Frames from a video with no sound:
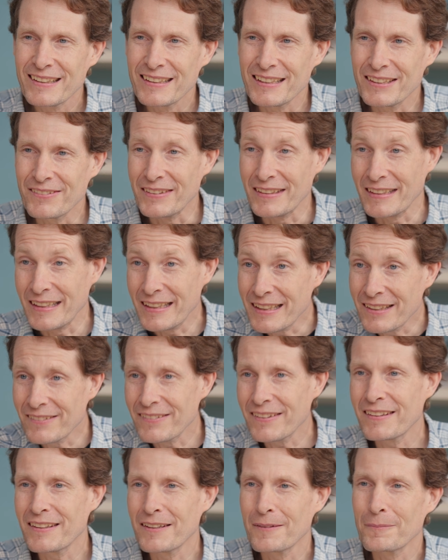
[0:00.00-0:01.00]
even eating
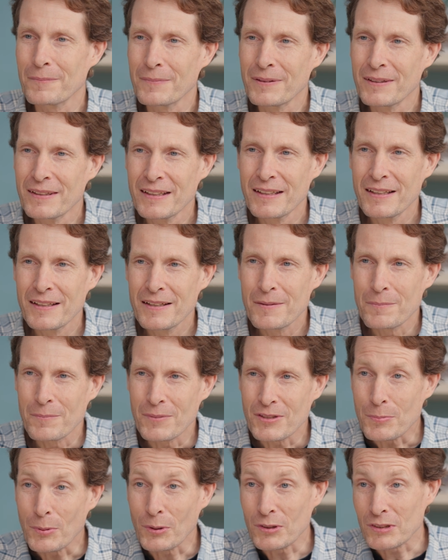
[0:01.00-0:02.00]
with them,
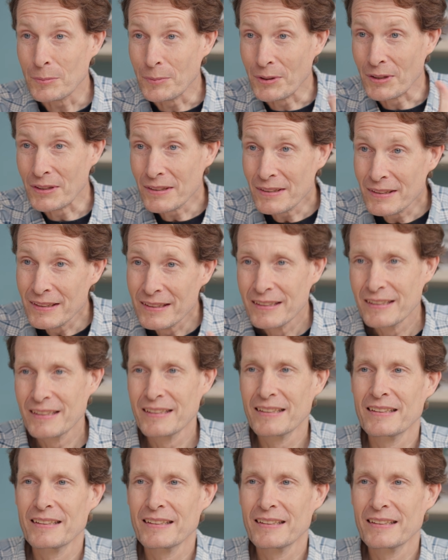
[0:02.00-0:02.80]
much more communal.